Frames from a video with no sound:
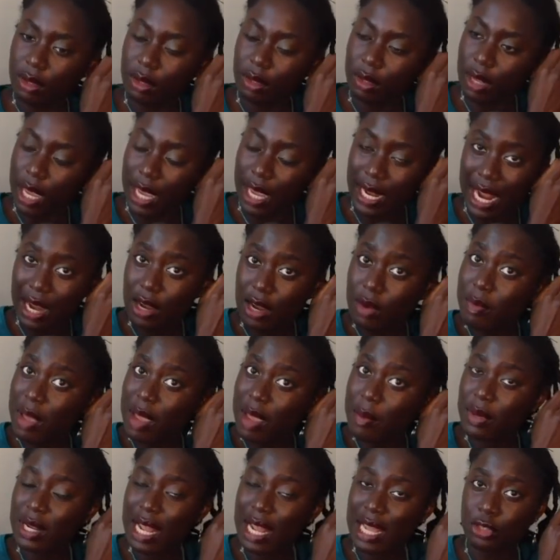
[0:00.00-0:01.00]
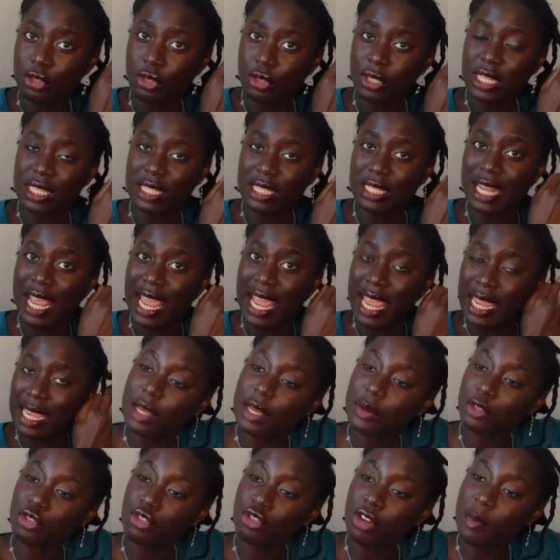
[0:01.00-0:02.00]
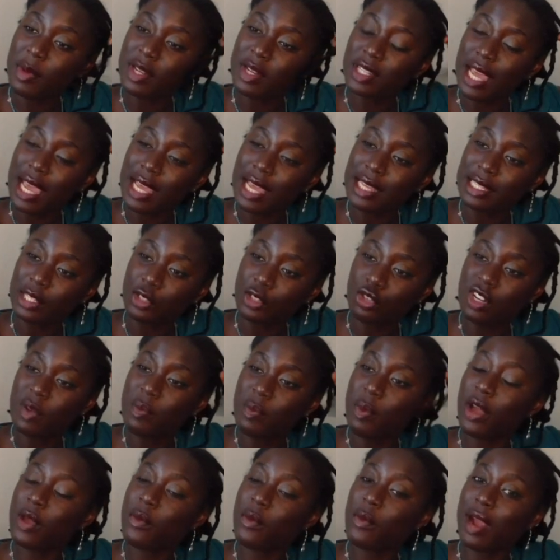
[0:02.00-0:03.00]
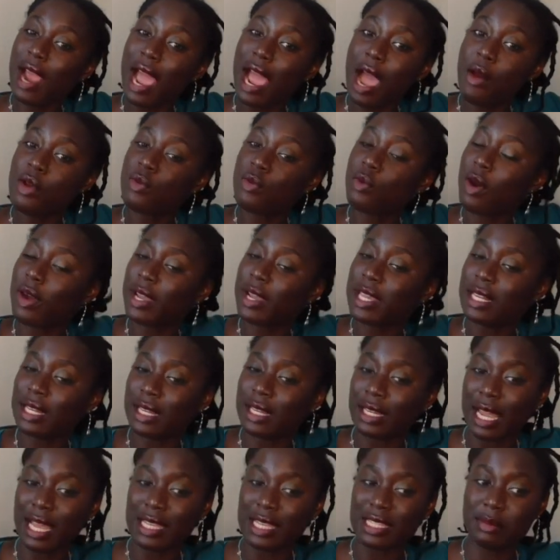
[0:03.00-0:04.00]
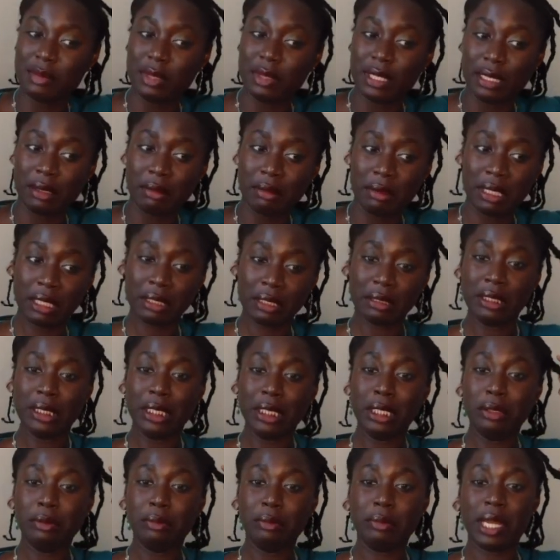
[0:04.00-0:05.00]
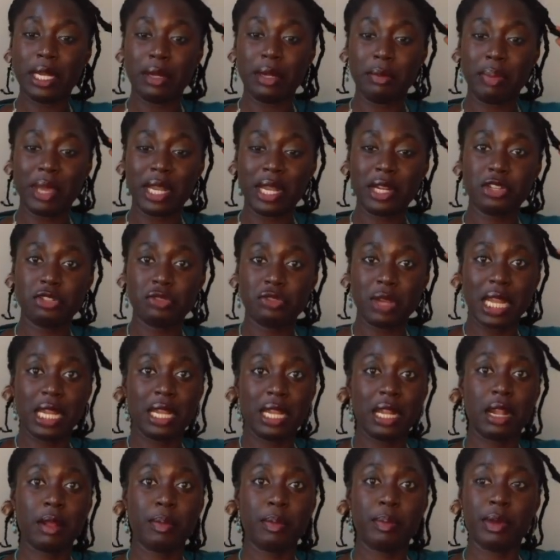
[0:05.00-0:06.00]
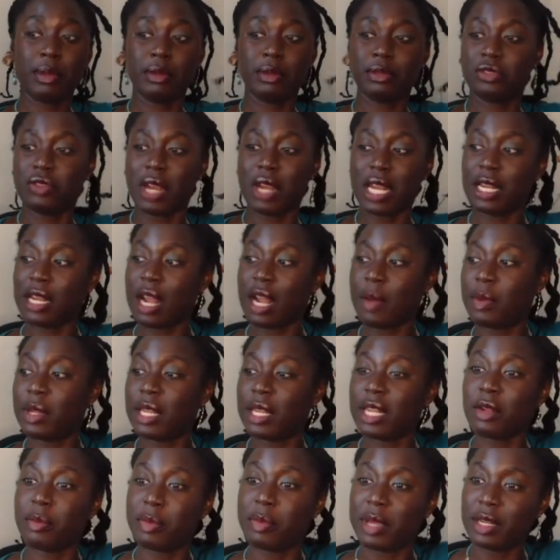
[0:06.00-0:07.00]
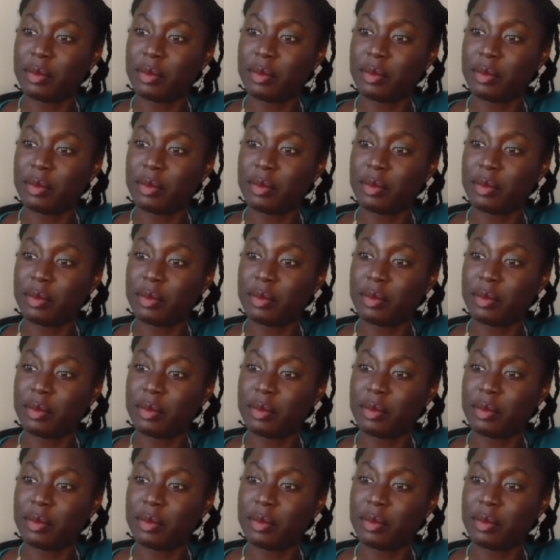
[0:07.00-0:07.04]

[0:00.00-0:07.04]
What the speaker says: And I remember that to this day. It was traumatizing to the point where I would walk into class and be like, well, better straighten up a little bit,